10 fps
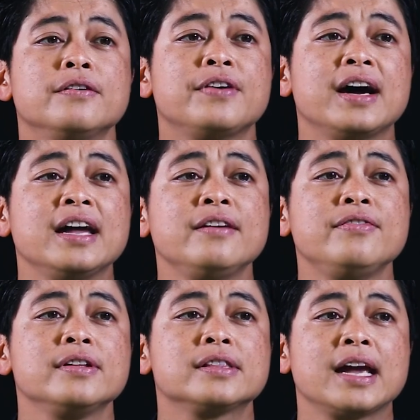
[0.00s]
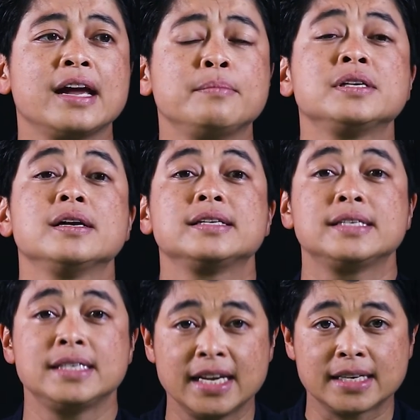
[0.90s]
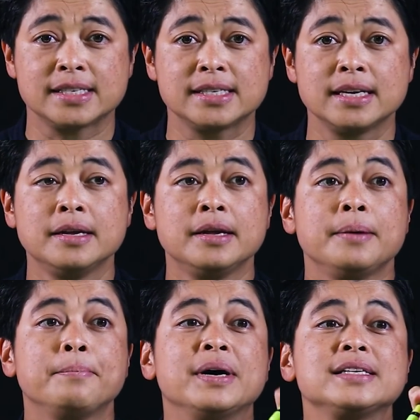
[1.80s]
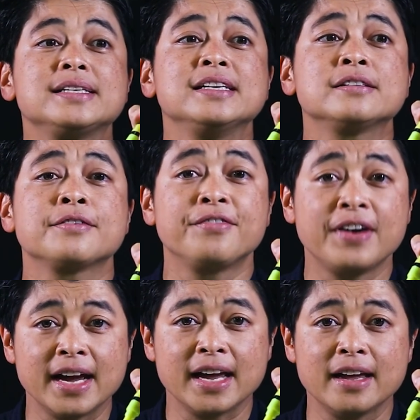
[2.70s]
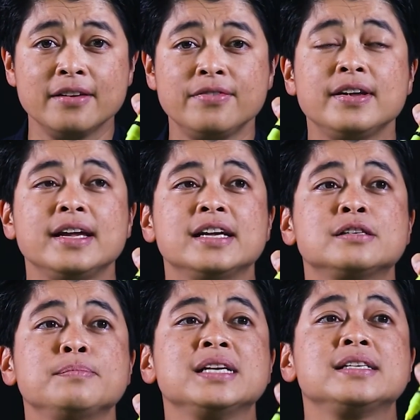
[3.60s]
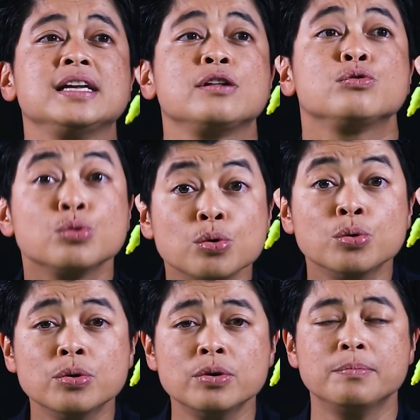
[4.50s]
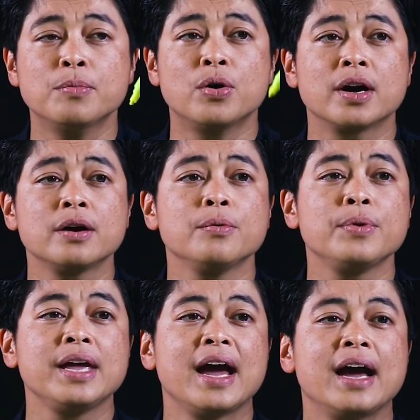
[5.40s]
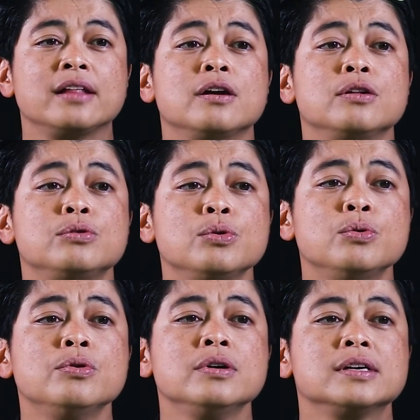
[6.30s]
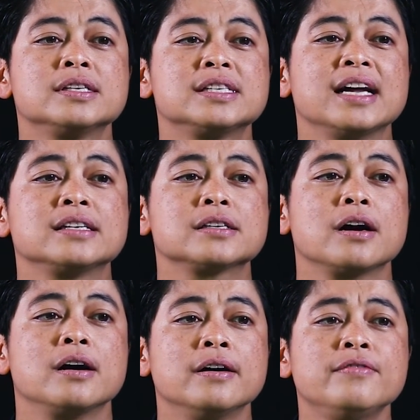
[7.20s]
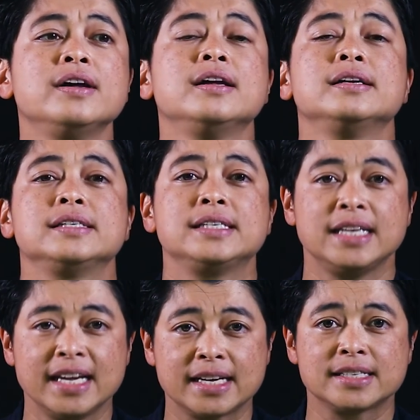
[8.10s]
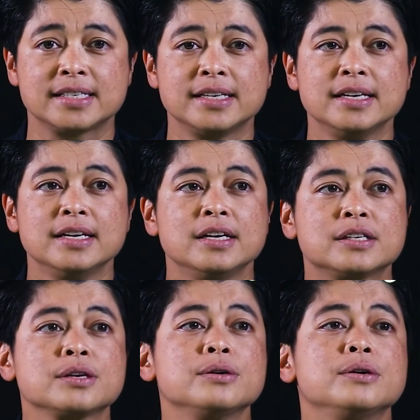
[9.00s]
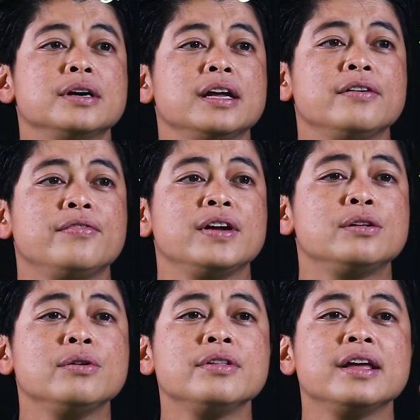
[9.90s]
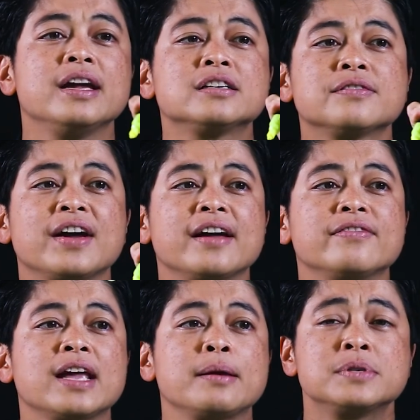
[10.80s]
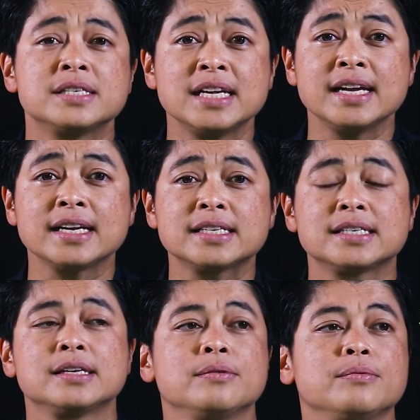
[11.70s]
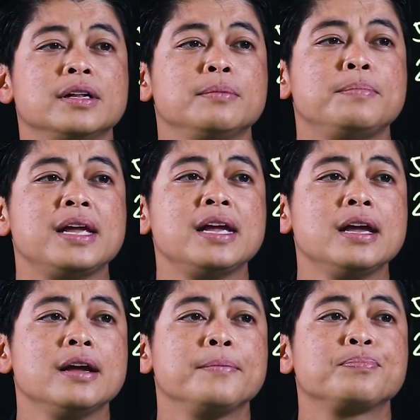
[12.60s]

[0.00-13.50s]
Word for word: 5 times 6. But since 5 is missing 2 more, we add 2 sets of 6. So, if we do this, 5 times 6 will be